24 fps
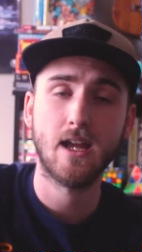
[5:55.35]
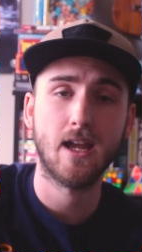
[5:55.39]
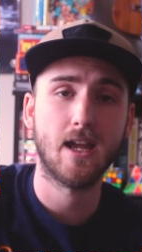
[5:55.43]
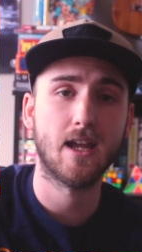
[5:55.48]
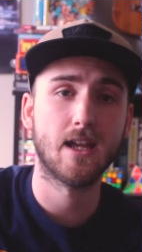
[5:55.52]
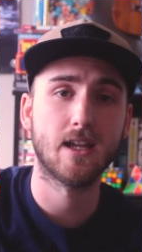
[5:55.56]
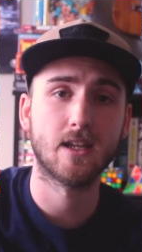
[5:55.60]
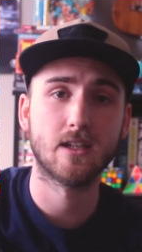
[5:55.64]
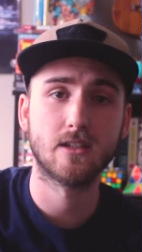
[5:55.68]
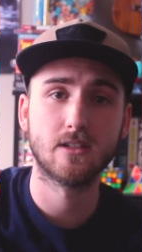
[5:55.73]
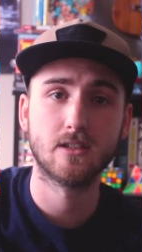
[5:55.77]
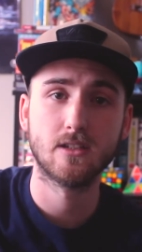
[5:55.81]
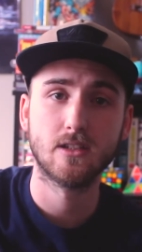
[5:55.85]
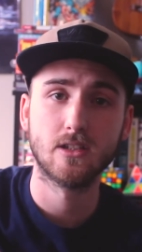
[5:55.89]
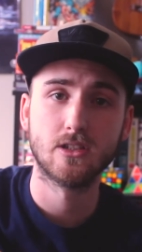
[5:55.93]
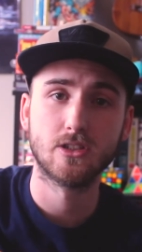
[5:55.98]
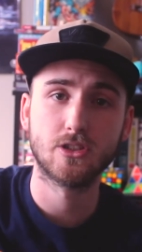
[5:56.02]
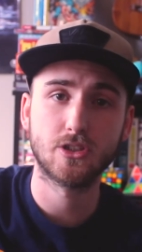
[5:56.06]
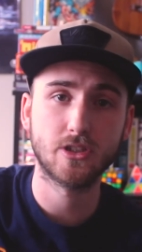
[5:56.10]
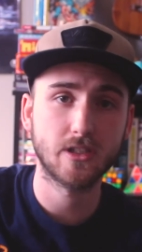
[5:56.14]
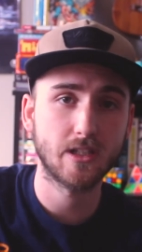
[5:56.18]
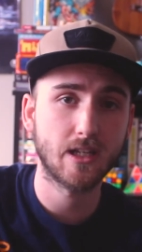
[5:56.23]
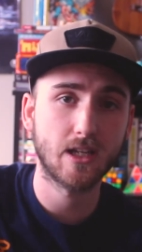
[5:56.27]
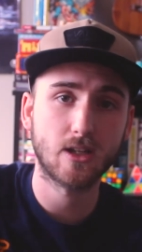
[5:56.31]
and
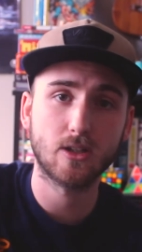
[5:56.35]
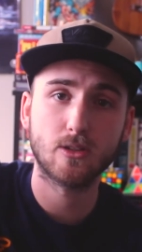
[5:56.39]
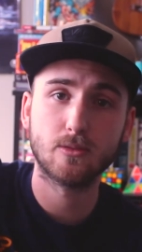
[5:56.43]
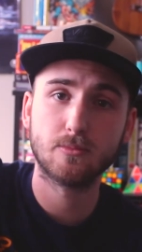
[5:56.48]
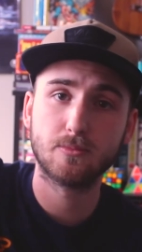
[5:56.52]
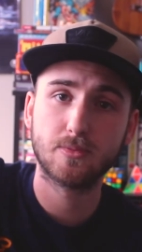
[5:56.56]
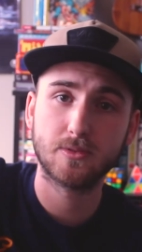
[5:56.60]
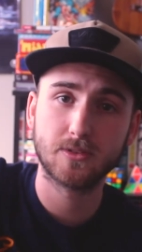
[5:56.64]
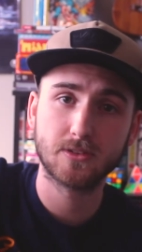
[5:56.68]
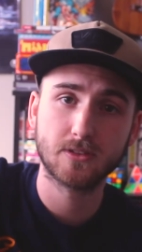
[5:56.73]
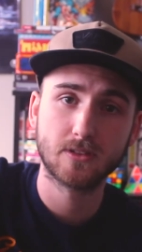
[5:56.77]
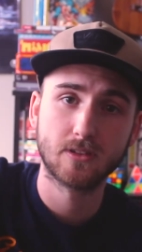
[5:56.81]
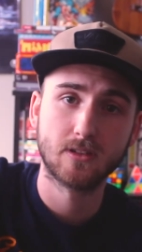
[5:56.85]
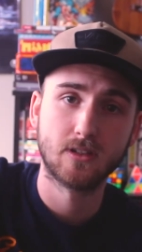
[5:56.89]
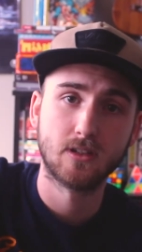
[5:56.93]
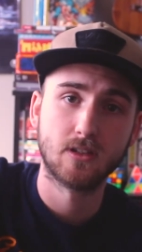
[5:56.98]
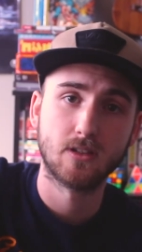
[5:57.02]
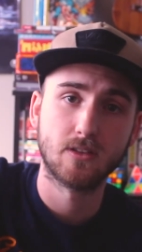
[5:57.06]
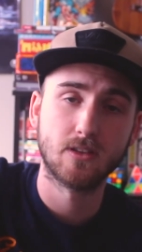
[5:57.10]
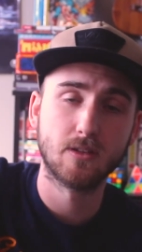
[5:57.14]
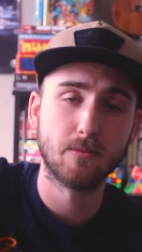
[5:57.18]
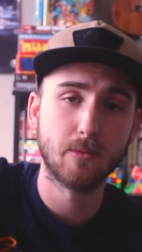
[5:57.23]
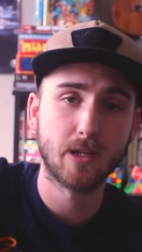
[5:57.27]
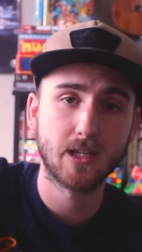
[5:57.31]
she helps
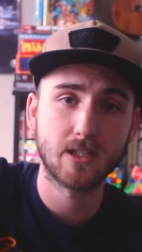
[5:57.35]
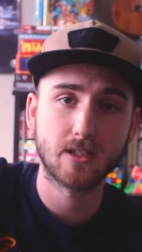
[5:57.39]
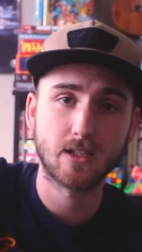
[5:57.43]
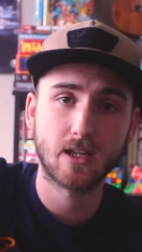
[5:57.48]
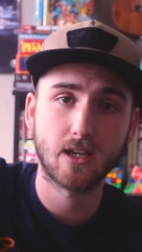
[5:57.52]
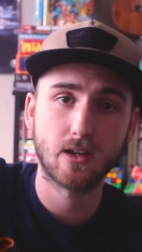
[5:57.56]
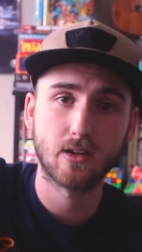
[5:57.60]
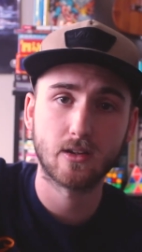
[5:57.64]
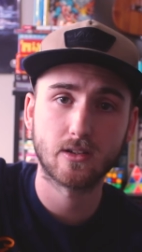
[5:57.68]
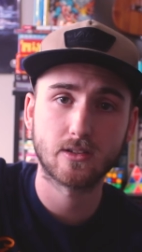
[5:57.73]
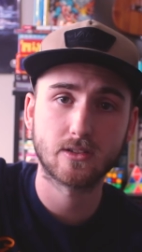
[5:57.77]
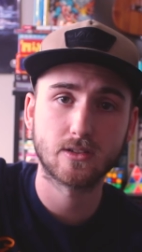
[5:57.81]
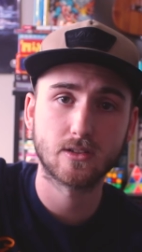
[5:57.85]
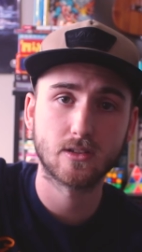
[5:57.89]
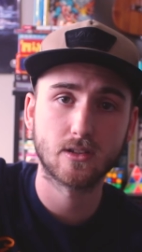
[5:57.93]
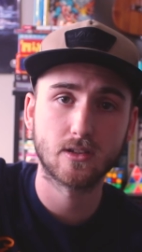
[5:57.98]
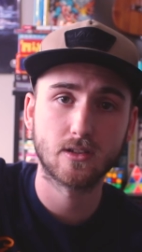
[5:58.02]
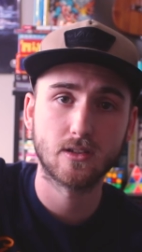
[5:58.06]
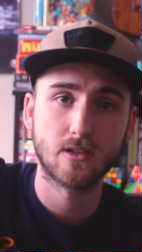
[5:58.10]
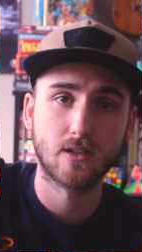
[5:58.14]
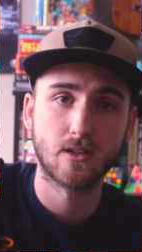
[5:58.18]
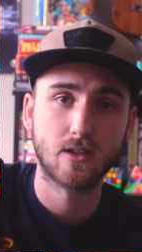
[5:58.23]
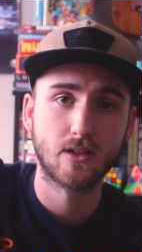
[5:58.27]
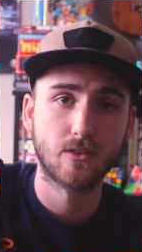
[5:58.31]
the main
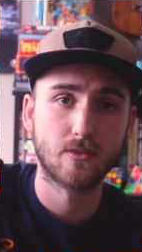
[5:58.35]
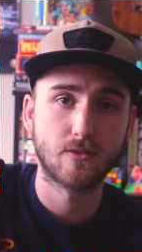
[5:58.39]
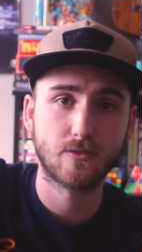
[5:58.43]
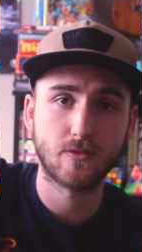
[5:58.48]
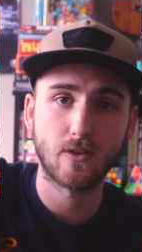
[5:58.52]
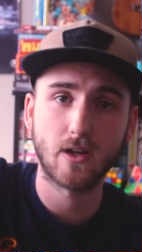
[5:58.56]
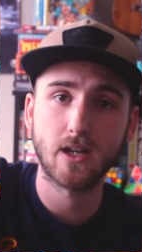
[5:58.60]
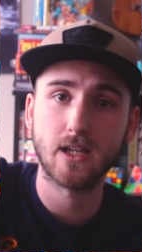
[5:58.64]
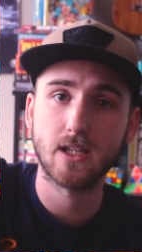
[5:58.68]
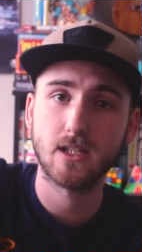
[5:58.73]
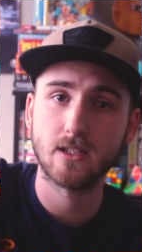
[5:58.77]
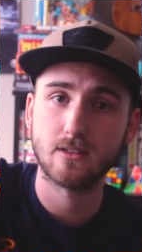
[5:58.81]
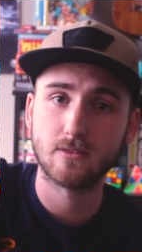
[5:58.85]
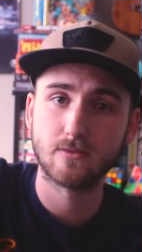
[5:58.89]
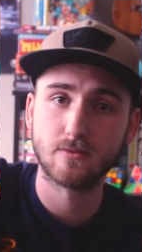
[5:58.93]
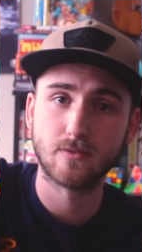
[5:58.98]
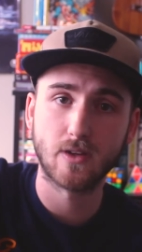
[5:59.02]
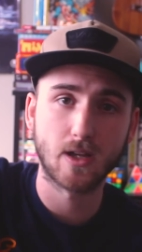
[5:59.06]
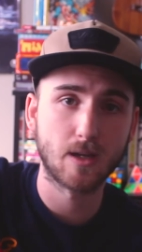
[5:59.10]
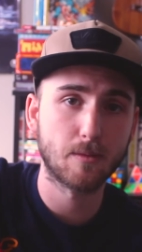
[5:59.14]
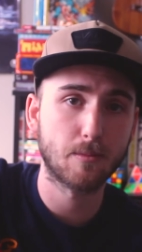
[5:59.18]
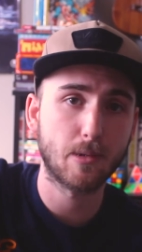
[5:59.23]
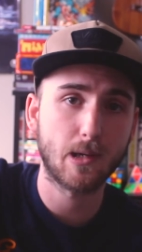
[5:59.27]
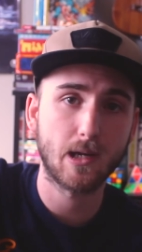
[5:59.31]
character fight
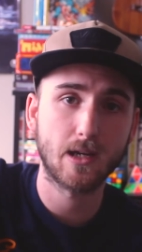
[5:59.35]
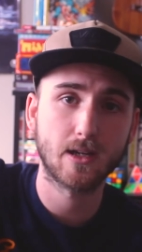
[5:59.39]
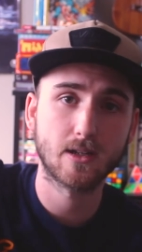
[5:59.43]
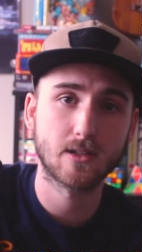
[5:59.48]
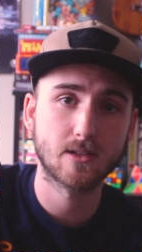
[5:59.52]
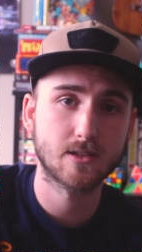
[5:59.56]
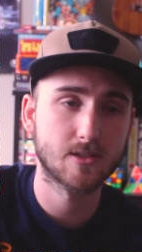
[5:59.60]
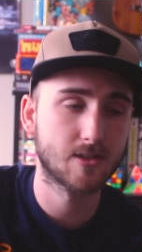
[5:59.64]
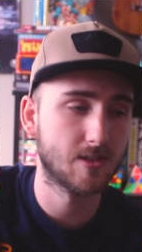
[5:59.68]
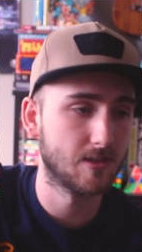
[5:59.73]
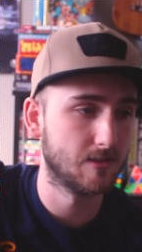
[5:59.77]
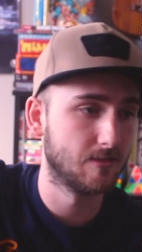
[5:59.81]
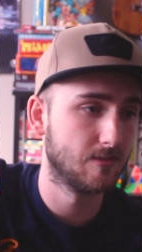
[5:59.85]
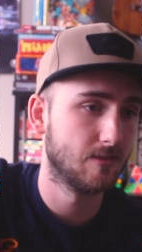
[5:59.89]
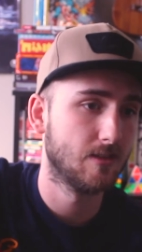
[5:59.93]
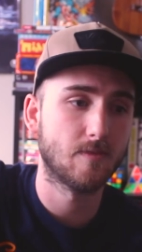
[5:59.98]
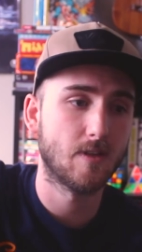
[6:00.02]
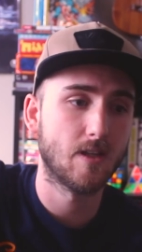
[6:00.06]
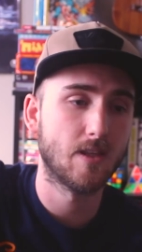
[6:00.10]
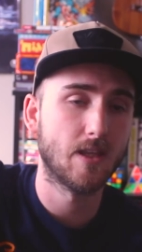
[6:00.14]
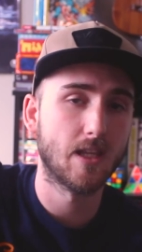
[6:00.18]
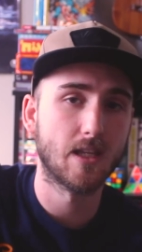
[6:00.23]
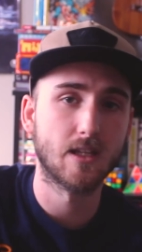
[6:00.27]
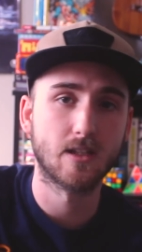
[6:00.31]
vampires,
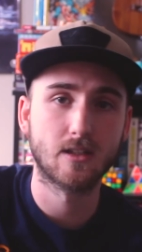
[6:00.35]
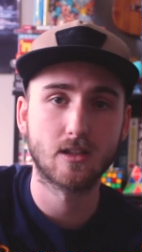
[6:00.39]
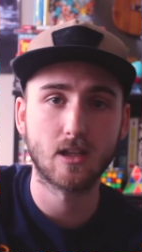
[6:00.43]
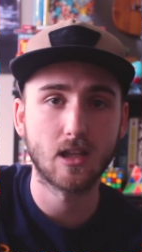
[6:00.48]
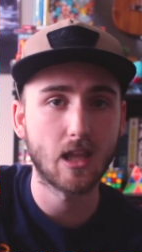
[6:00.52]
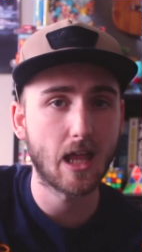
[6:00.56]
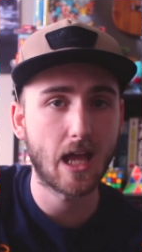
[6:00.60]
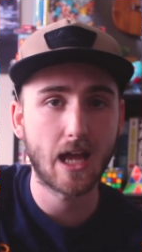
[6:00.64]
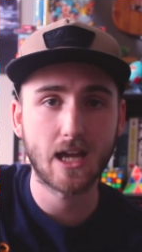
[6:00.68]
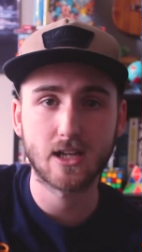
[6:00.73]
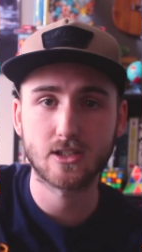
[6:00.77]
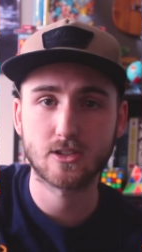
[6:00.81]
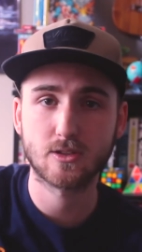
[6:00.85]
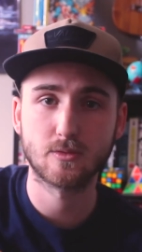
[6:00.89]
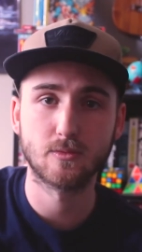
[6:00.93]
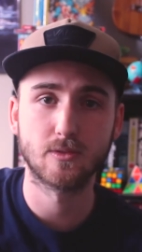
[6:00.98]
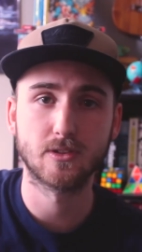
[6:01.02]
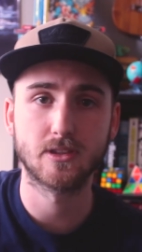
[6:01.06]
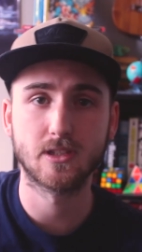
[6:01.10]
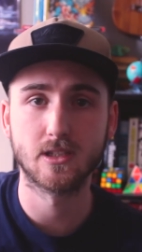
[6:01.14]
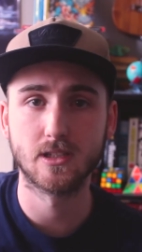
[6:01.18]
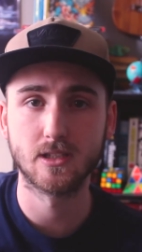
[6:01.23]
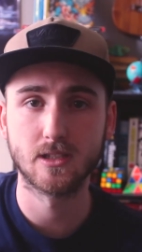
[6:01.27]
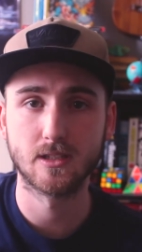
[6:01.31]
and they clash
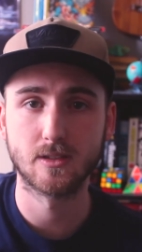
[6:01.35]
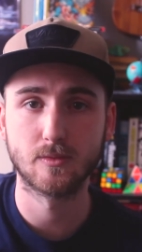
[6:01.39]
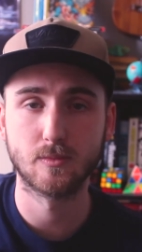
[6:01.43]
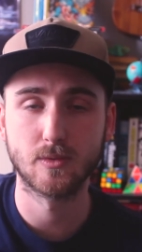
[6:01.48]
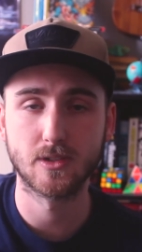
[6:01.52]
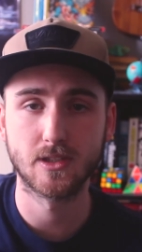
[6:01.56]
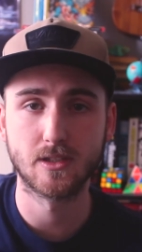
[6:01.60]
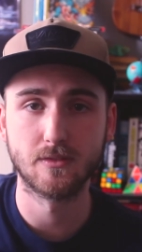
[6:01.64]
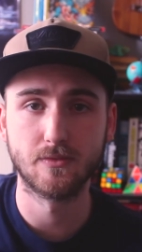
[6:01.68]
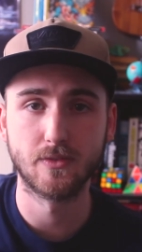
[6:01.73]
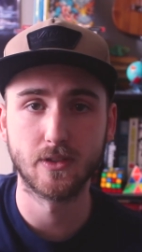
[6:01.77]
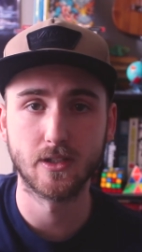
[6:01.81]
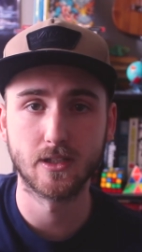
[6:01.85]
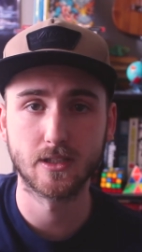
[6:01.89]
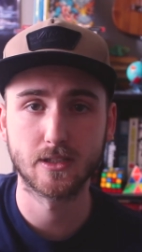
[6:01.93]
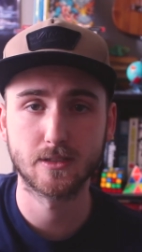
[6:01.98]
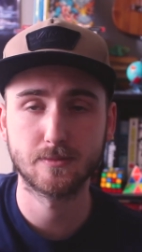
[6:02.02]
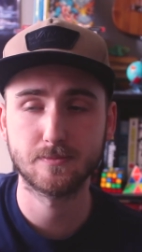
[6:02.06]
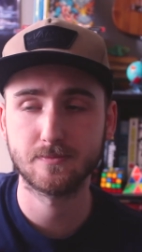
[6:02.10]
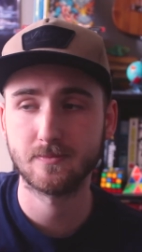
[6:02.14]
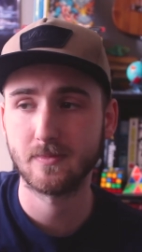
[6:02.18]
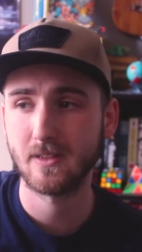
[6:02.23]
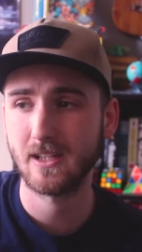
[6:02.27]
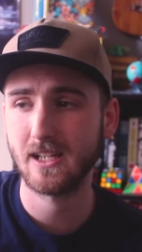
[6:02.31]
with the
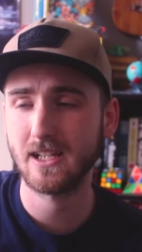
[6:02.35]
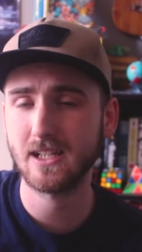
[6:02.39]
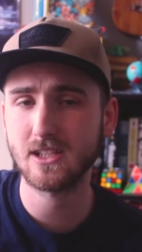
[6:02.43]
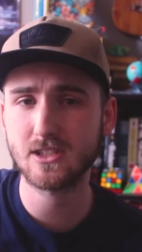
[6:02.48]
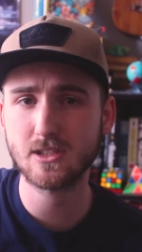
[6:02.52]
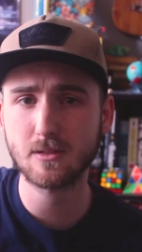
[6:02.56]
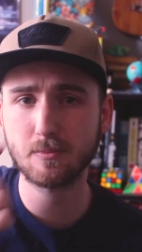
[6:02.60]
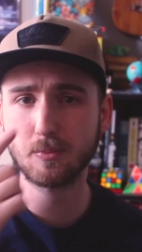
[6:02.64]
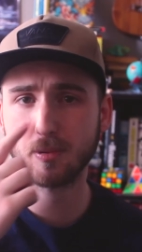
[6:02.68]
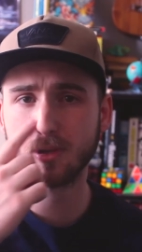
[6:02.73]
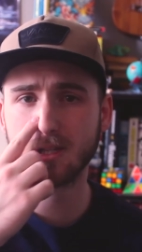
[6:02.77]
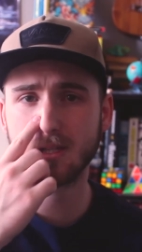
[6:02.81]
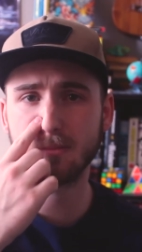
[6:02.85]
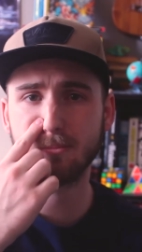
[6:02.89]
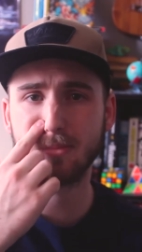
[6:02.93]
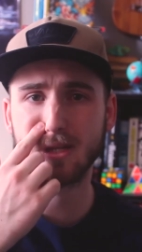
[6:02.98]
villain. And it's a pretty